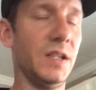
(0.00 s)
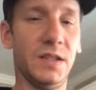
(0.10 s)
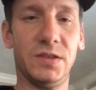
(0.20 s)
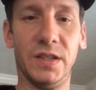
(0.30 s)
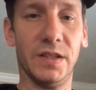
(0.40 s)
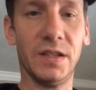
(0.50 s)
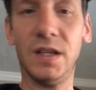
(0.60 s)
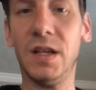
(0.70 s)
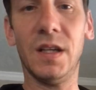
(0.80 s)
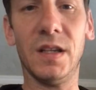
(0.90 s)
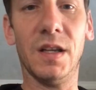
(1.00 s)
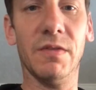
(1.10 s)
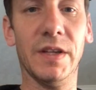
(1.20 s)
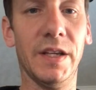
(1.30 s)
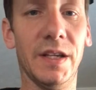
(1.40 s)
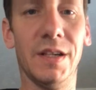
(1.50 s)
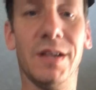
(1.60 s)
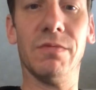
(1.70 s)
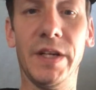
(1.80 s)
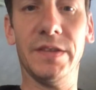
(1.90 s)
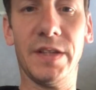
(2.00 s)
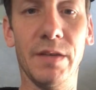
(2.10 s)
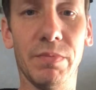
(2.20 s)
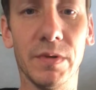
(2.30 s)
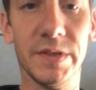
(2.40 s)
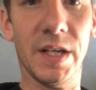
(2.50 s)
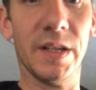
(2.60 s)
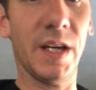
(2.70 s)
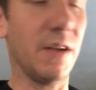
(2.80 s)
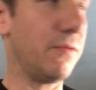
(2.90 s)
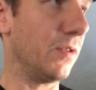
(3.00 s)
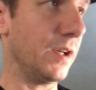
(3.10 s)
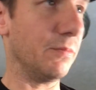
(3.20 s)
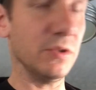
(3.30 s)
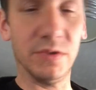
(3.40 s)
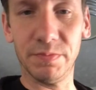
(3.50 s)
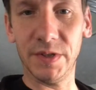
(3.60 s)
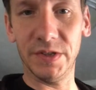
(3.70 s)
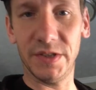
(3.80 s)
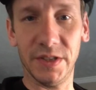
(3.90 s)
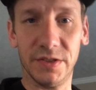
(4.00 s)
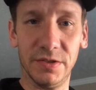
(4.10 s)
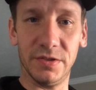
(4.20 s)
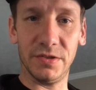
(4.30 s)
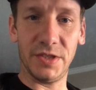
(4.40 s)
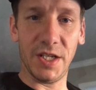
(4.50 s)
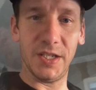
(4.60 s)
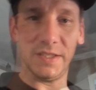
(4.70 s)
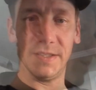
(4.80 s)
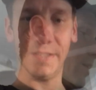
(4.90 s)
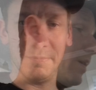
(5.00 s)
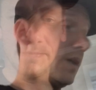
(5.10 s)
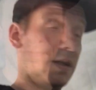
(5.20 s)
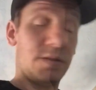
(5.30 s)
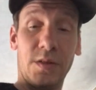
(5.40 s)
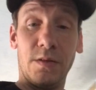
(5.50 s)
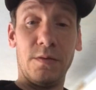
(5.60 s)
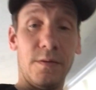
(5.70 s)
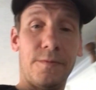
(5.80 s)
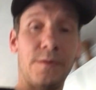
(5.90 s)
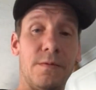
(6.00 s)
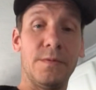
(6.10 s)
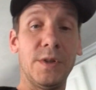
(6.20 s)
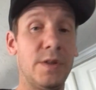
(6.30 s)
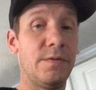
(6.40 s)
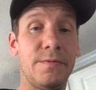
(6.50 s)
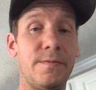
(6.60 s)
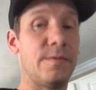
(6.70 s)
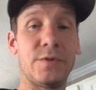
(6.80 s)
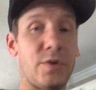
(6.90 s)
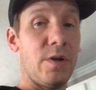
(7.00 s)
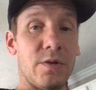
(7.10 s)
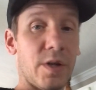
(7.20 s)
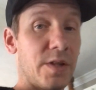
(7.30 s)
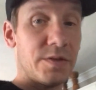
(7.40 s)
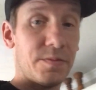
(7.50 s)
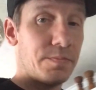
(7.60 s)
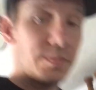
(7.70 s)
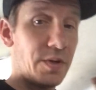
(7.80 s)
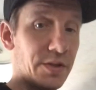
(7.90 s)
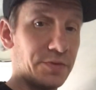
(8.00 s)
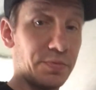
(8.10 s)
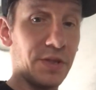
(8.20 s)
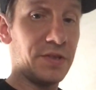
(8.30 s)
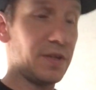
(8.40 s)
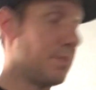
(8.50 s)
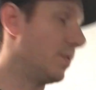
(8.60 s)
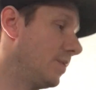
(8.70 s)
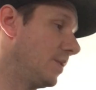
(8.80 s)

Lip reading: That's sick. Love it. And Raid Skateboards out in California. Them dudes are pretty sick too. So shout out to them. Alright, so for really slow cooking is pretty simple.